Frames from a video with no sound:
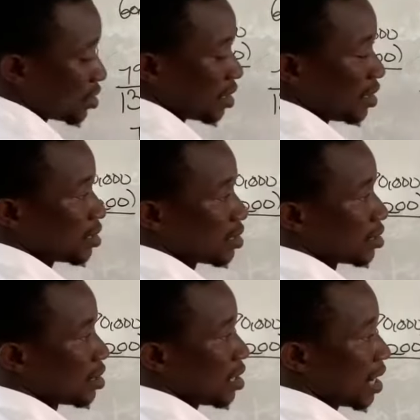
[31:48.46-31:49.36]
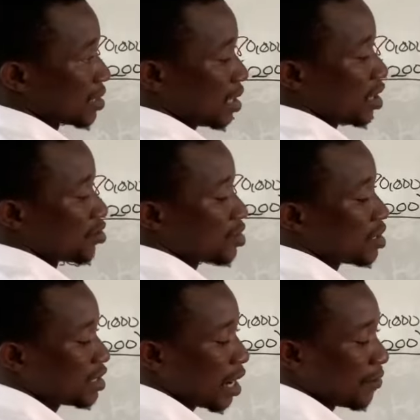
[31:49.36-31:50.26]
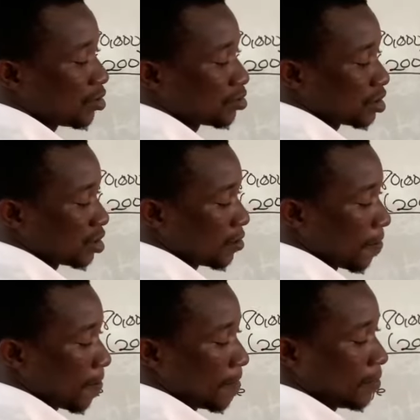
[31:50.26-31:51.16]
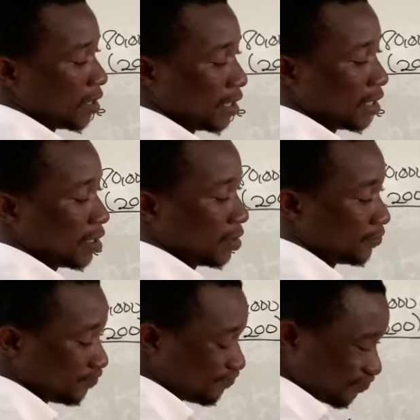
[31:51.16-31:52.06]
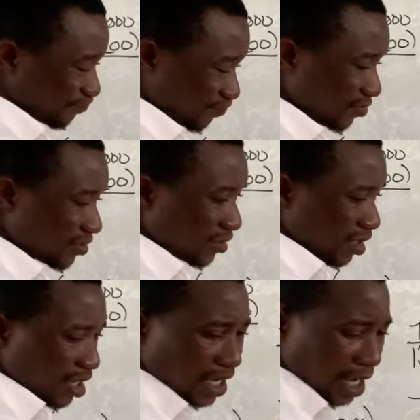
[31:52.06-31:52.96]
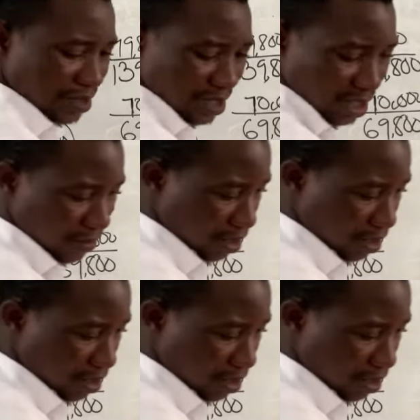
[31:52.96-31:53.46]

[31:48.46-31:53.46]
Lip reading: cedis as electricity amount in the income statement.